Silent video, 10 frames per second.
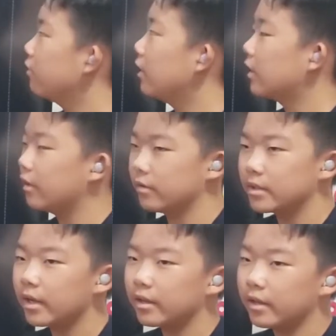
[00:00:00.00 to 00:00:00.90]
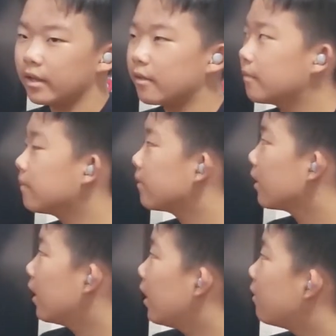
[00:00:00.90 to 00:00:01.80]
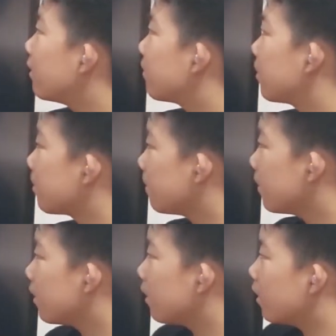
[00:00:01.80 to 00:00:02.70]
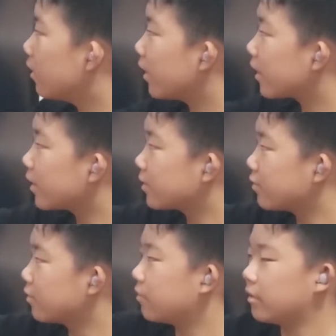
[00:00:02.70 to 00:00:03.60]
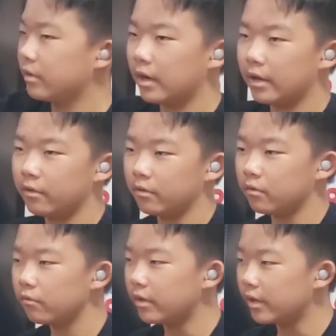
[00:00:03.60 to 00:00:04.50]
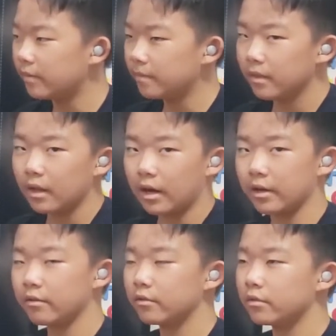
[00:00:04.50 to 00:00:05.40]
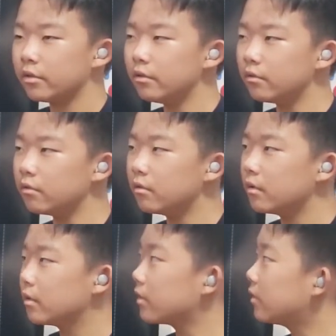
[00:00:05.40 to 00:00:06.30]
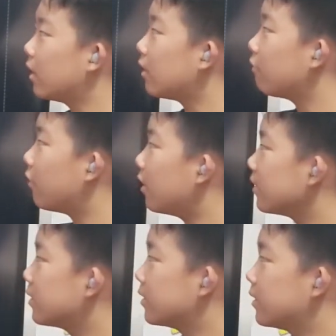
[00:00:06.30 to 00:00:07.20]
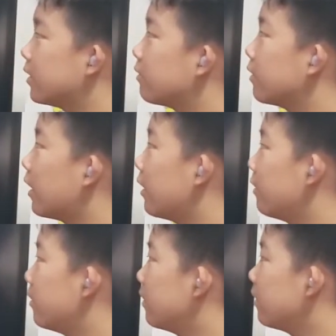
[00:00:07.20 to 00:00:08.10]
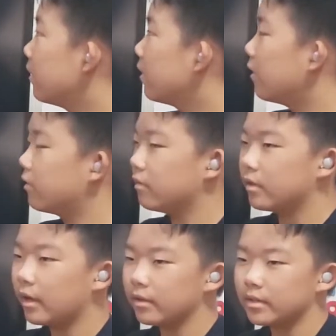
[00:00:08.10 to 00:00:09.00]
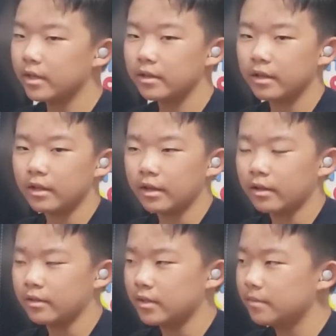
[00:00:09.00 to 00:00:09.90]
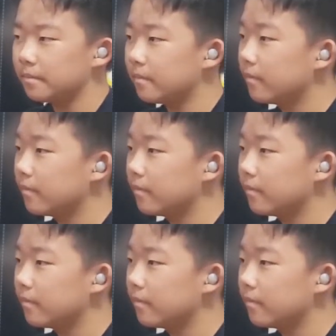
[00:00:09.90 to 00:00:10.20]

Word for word: three thiocyaniate. However, unlike its older brother iron three, iron two does not want to stick with iron other thiocyanate ions.